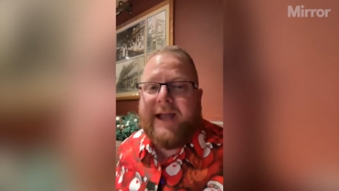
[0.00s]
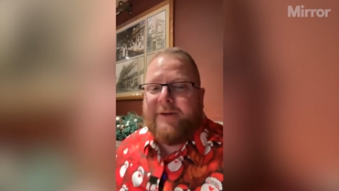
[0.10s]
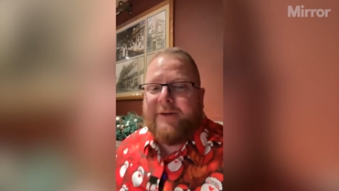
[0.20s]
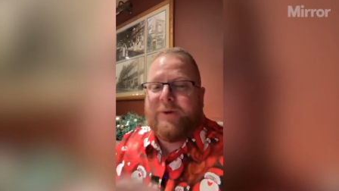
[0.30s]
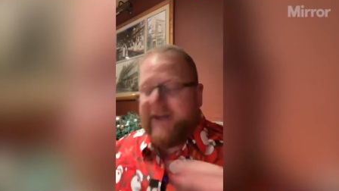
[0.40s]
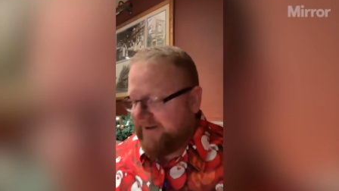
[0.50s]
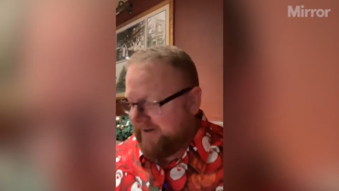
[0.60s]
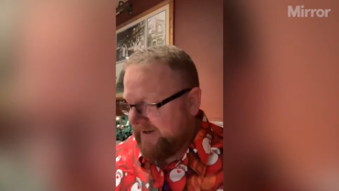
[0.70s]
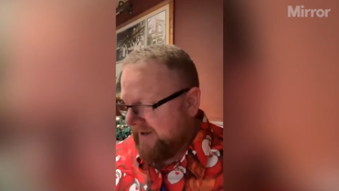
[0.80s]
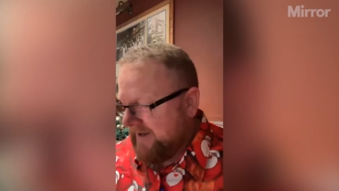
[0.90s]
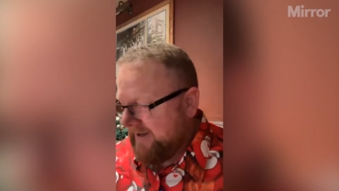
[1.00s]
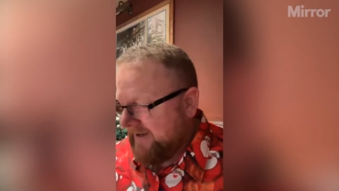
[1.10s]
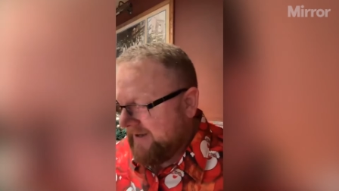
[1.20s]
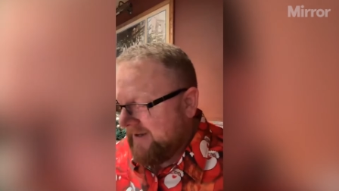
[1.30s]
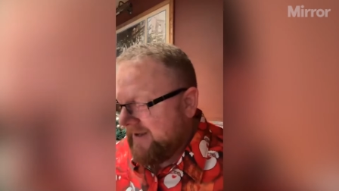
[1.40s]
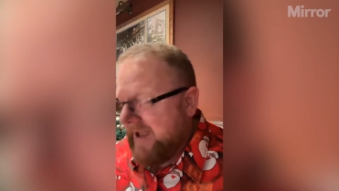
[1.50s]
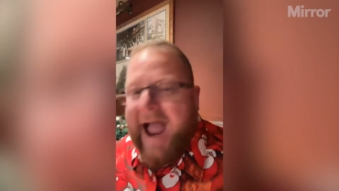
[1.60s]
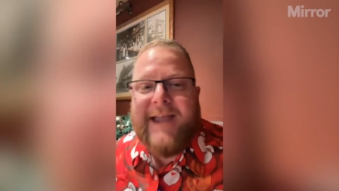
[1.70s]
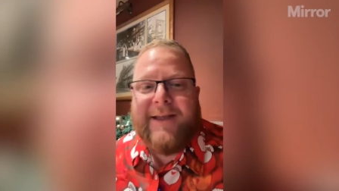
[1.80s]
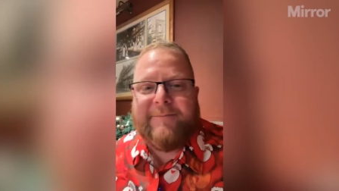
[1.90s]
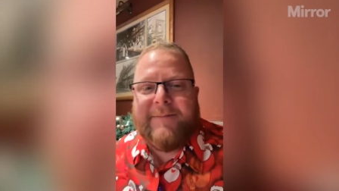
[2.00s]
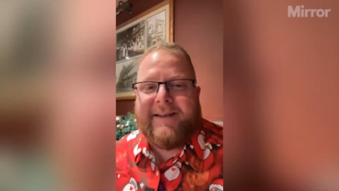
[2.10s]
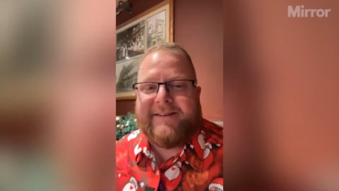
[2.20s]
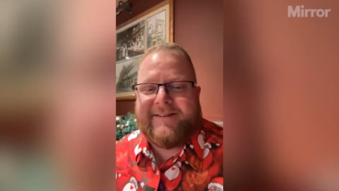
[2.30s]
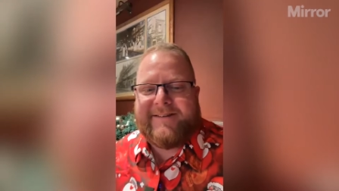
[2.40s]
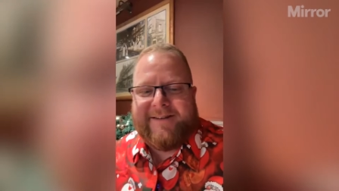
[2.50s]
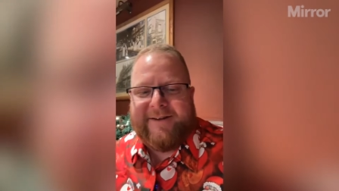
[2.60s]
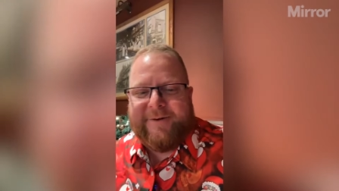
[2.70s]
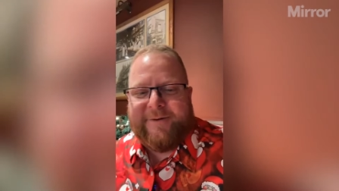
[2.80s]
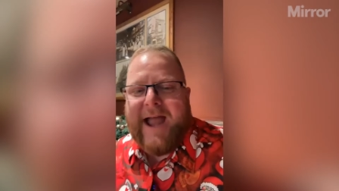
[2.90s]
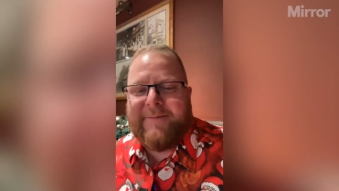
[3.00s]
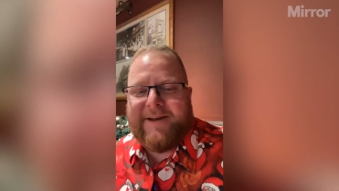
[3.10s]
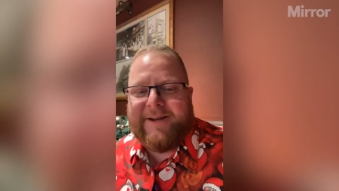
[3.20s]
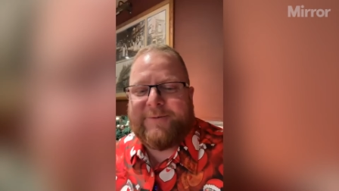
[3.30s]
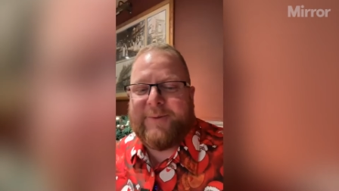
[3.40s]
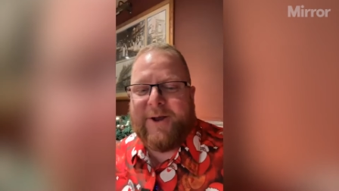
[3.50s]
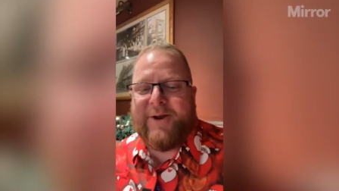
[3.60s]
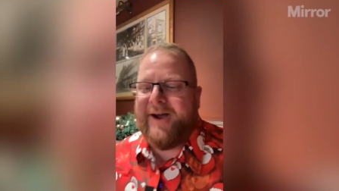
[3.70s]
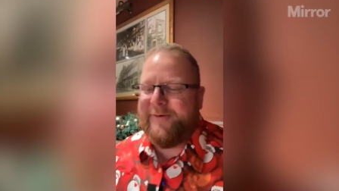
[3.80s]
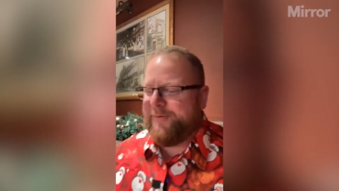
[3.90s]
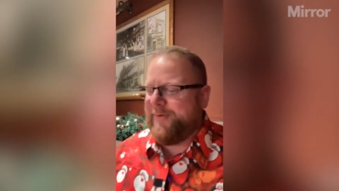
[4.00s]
Okay, we're done. We're well over. 8 minutes. 8 minutes. Beautiful.